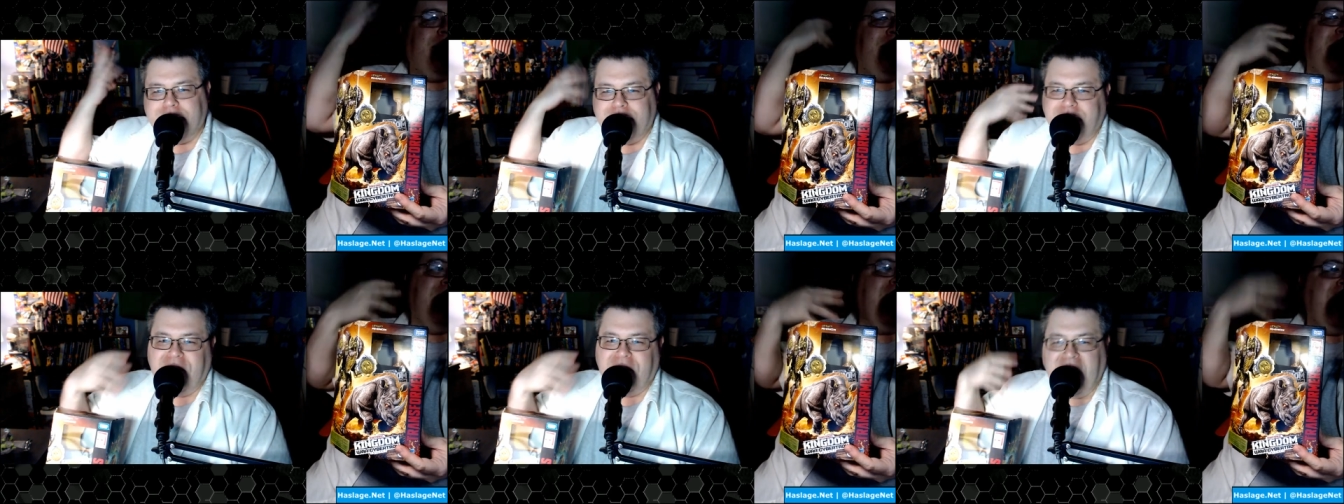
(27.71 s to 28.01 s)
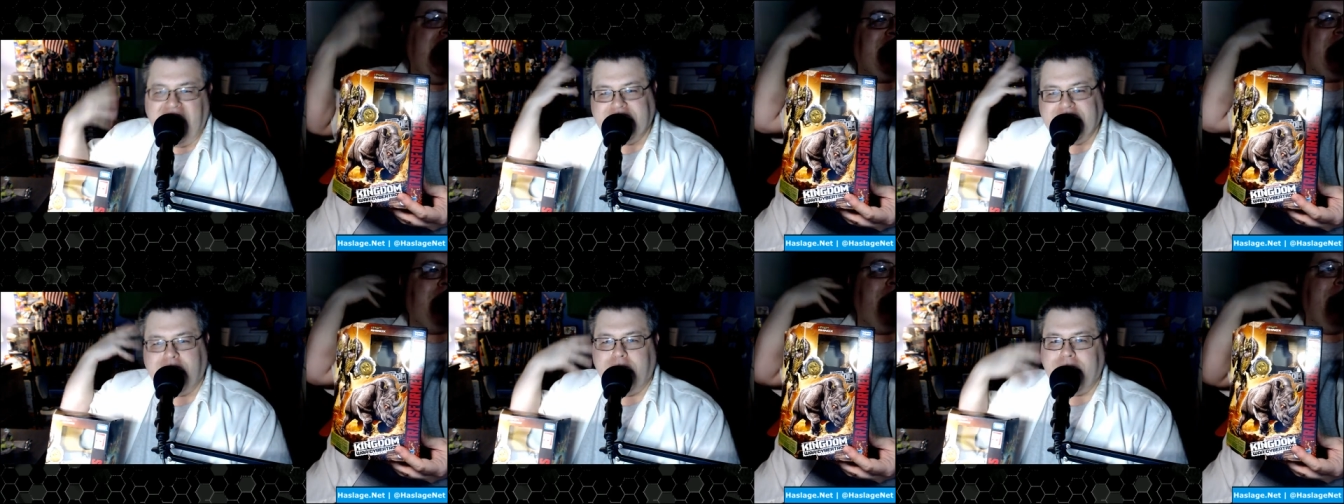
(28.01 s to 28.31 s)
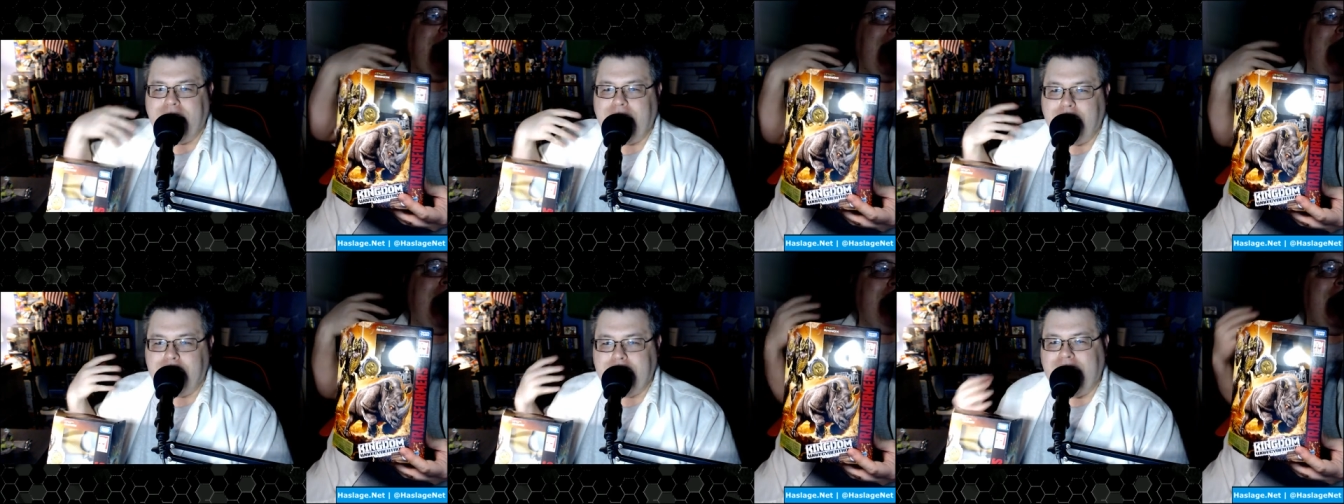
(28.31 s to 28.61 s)
things going
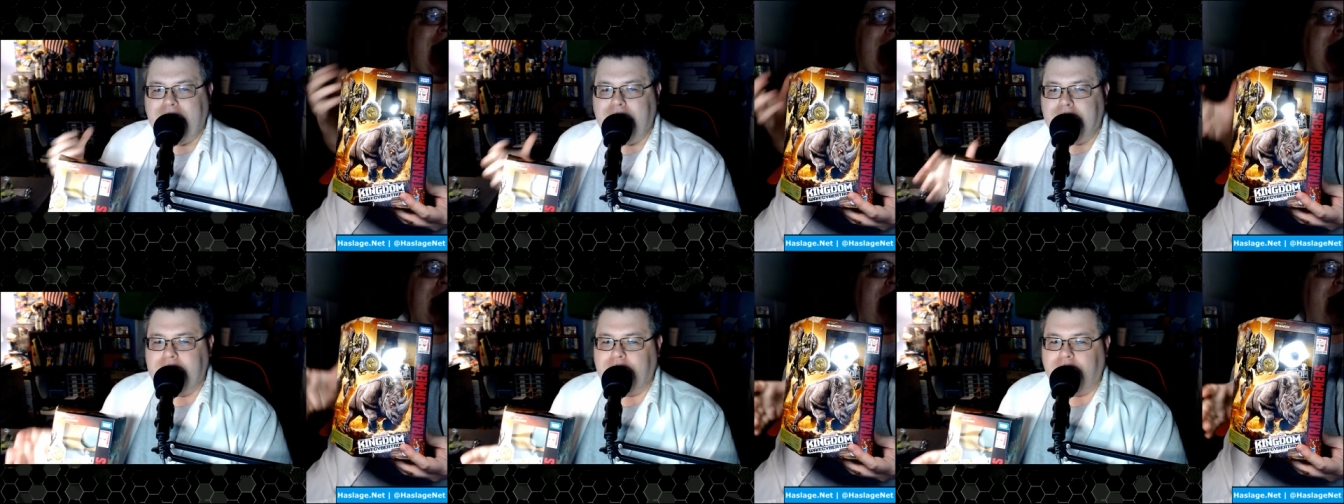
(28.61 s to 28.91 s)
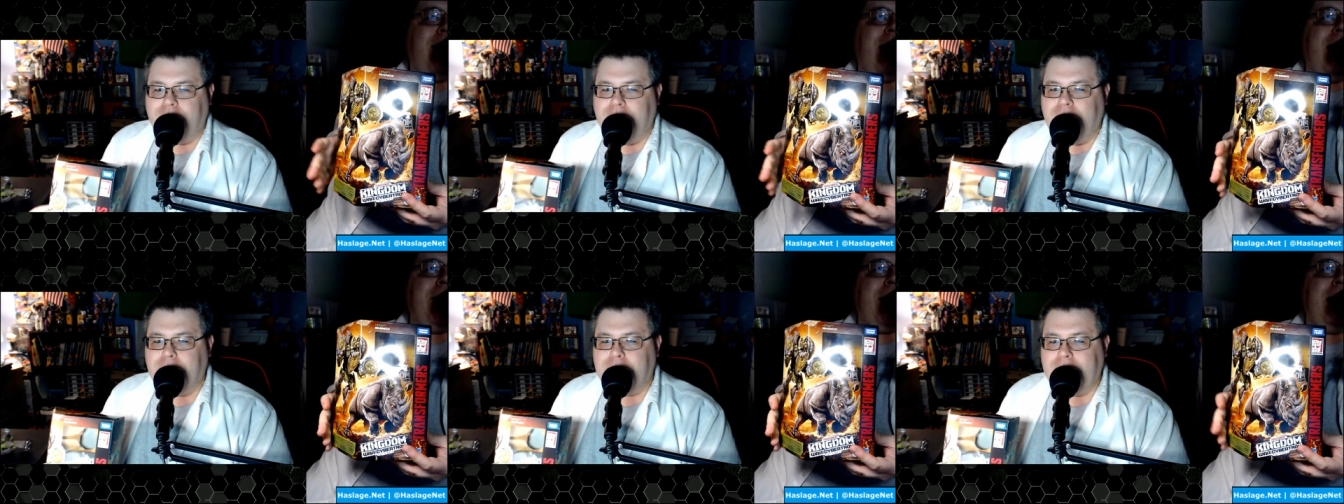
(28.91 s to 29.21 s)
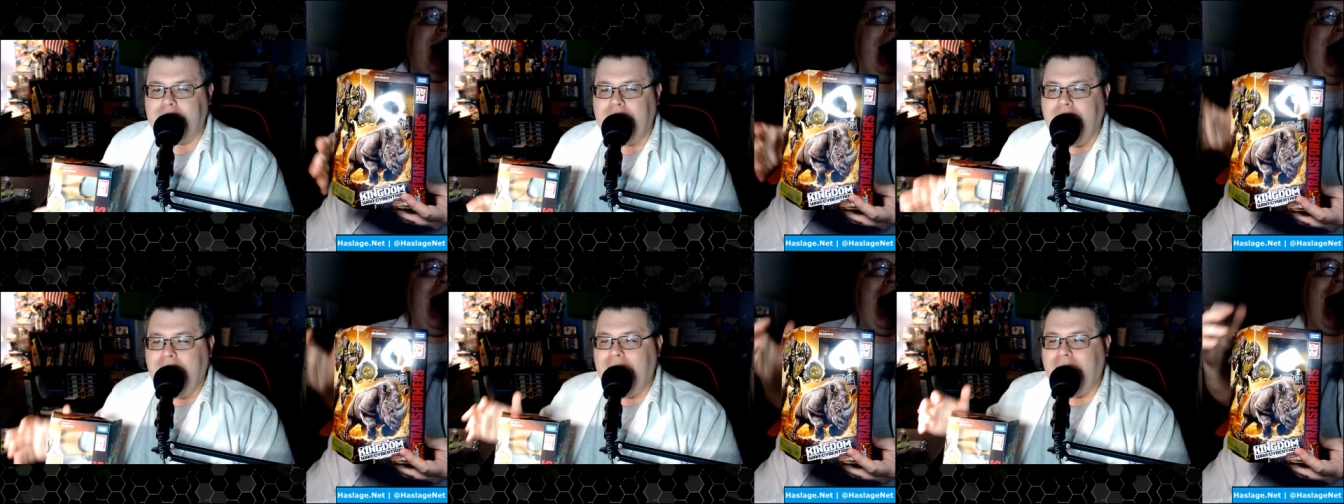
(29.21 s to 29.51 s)
on behind me and around me,
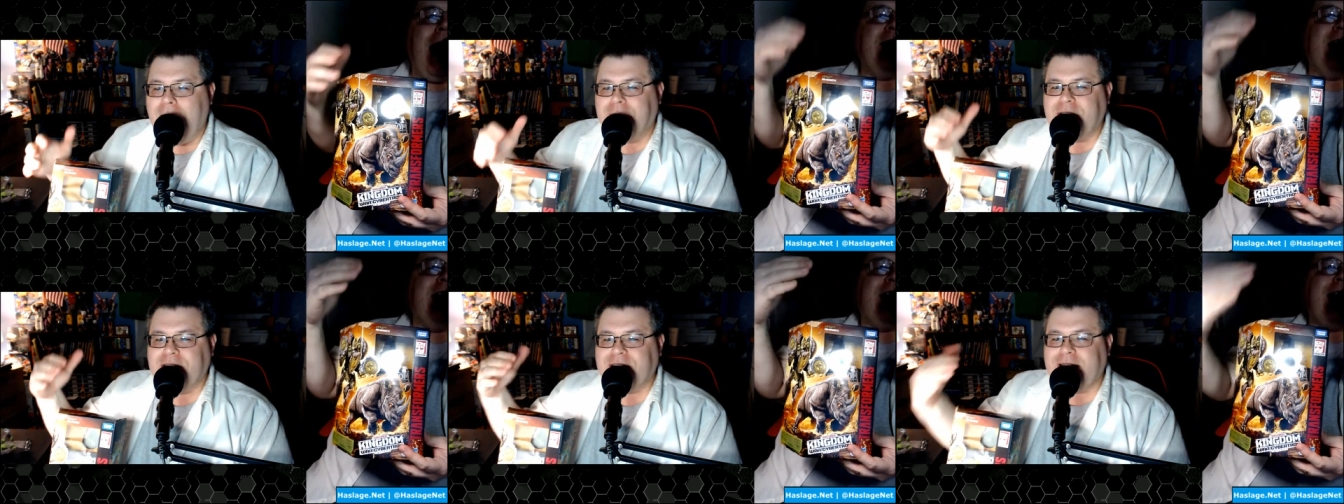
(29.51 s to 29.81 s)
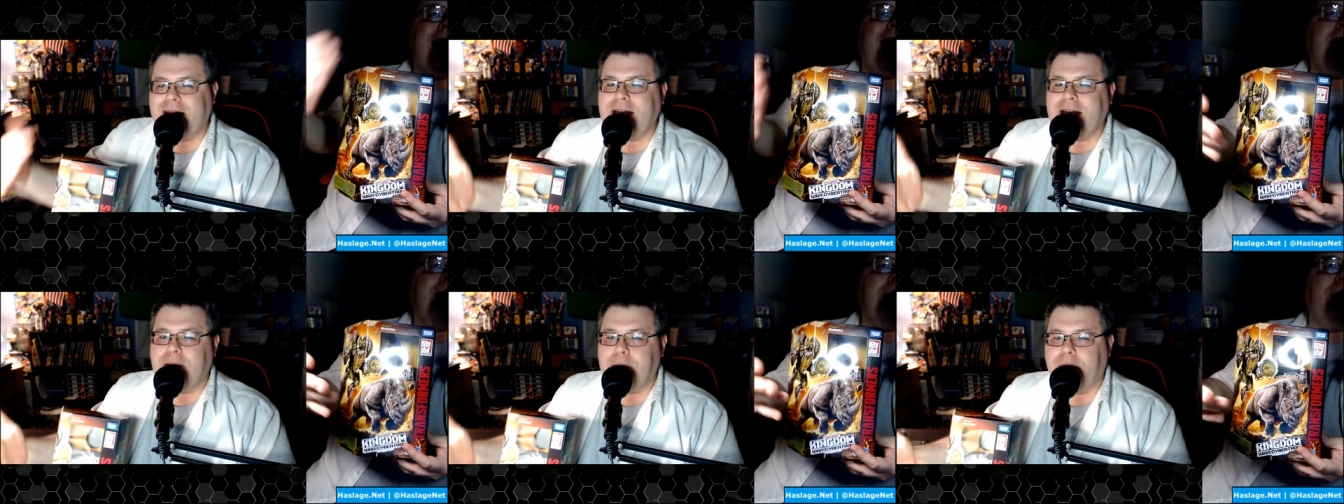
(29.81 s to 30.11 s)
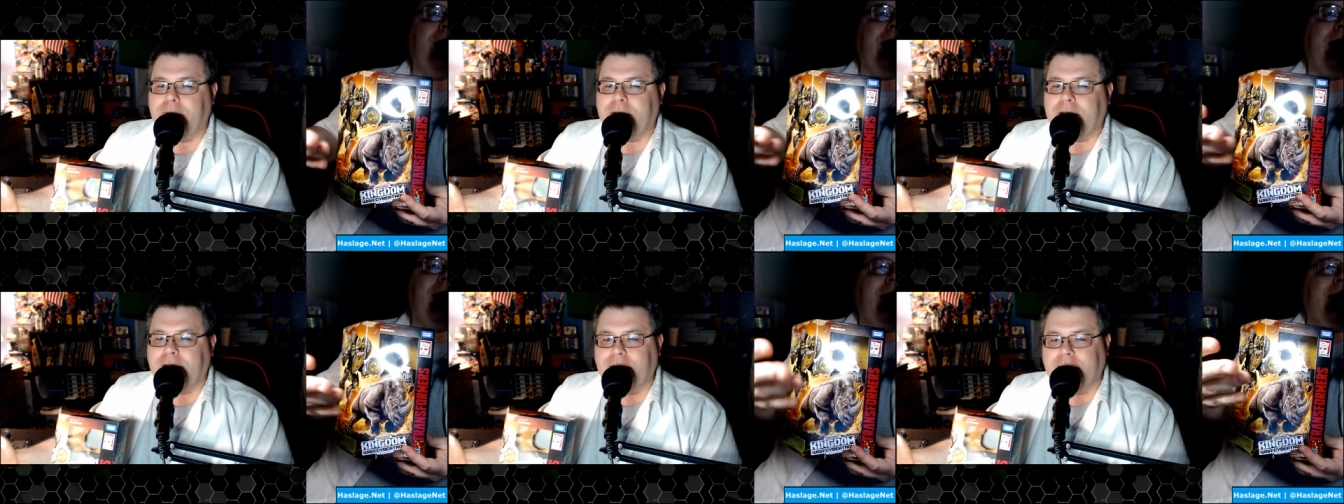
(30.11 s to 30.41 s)
I've decided to put
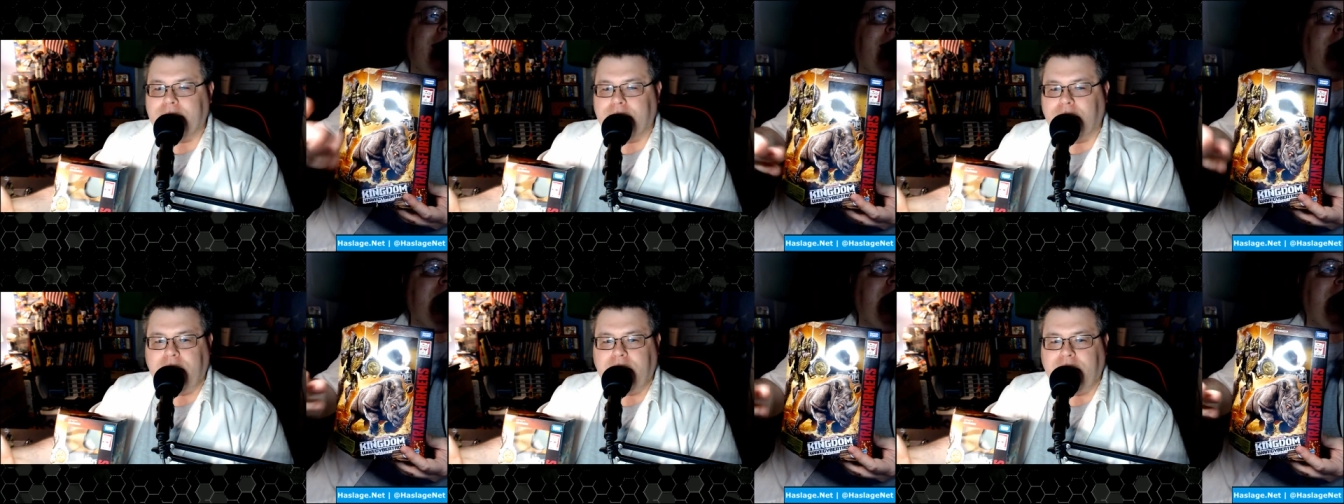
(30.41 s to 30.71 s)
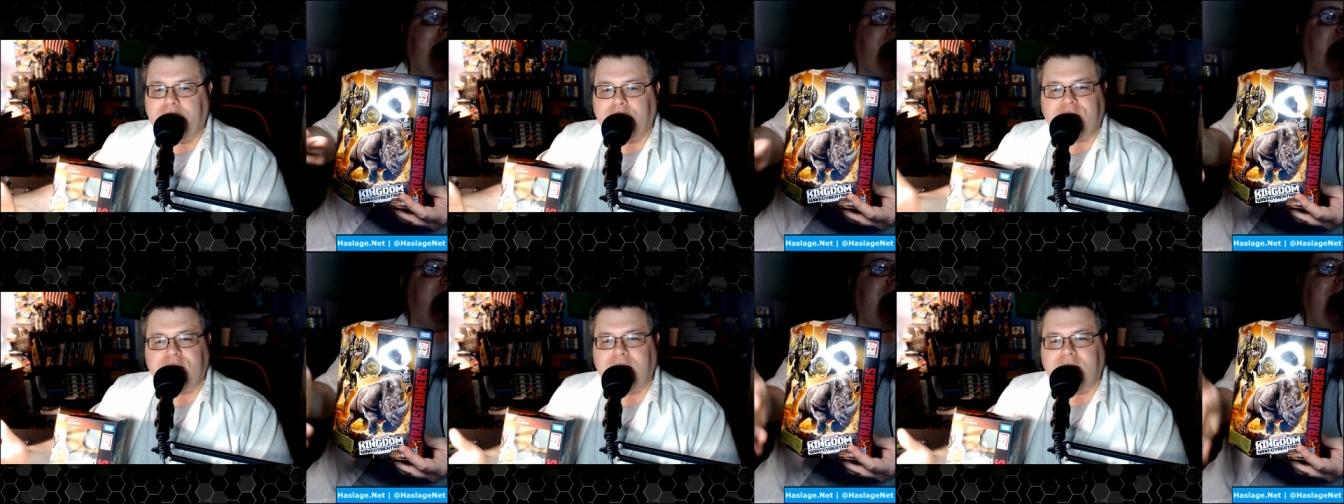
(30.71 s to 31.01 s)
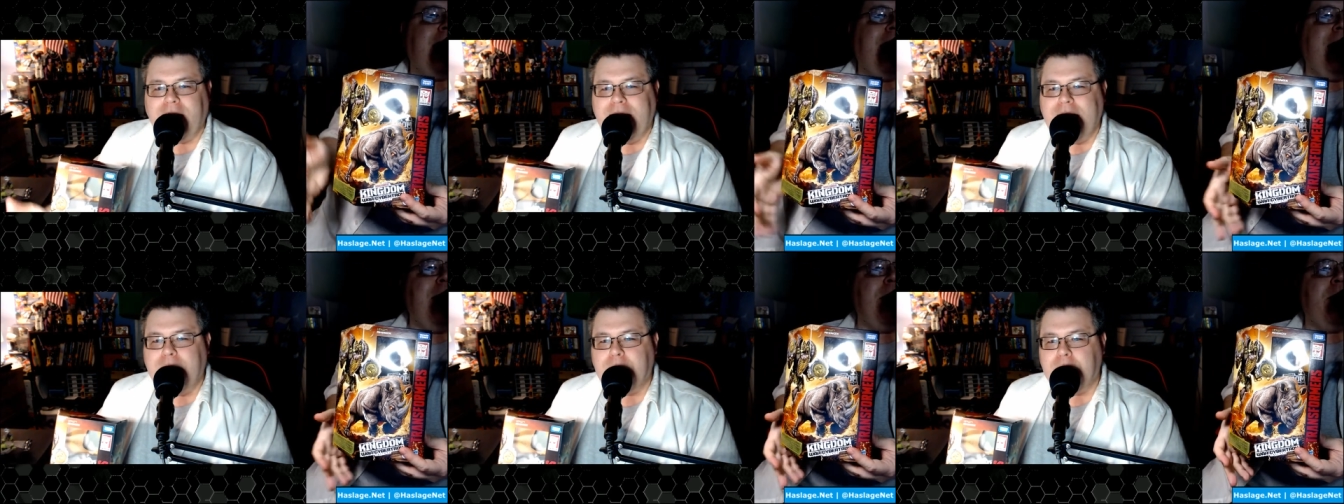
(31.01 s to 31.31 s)
a little closer
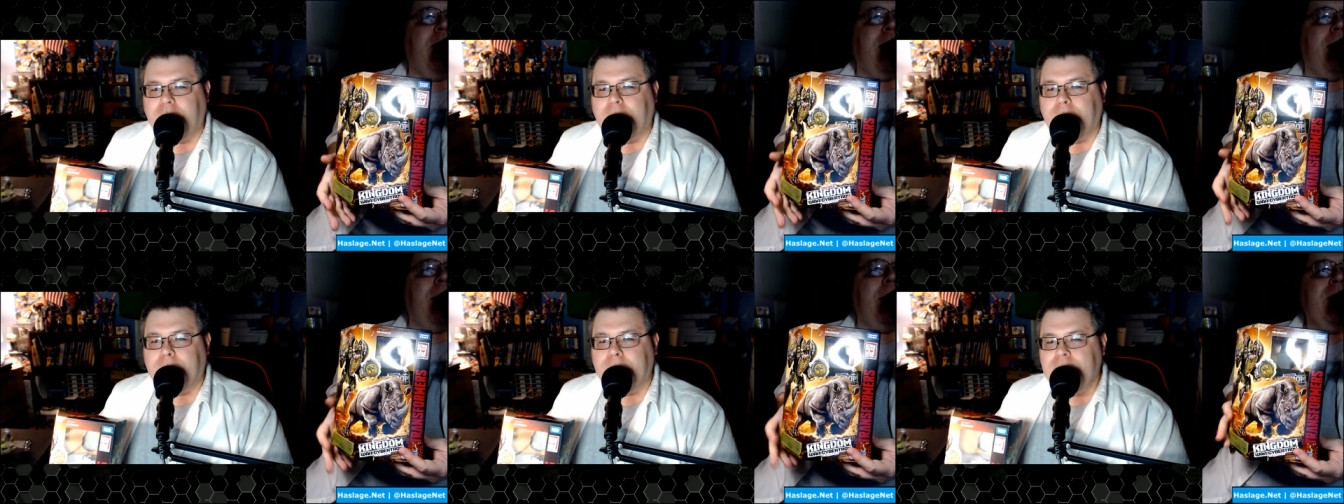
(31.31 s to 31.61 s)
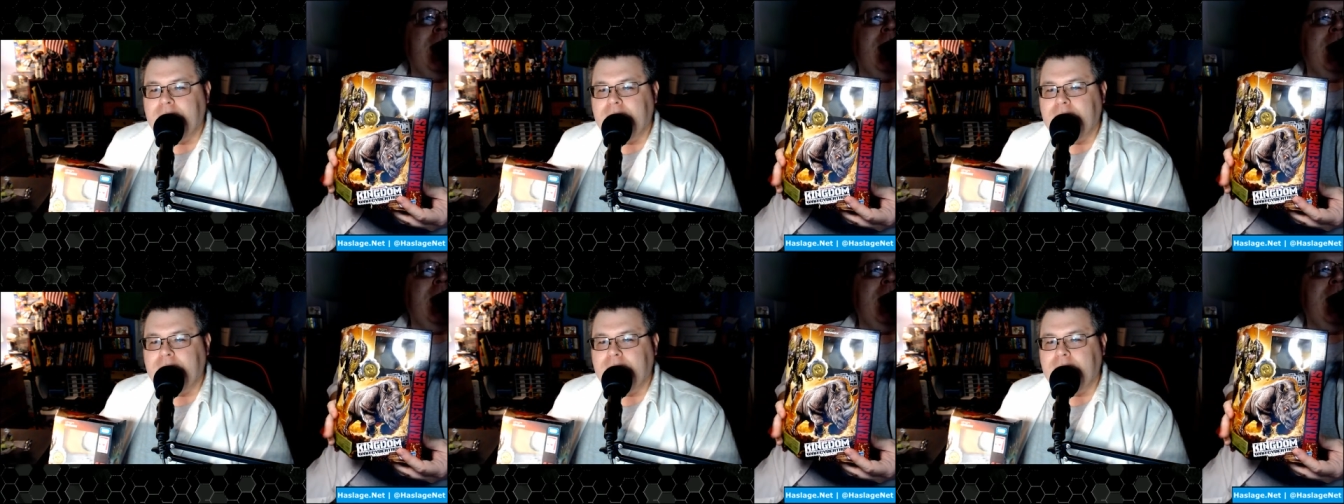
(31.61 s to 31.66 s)
camera.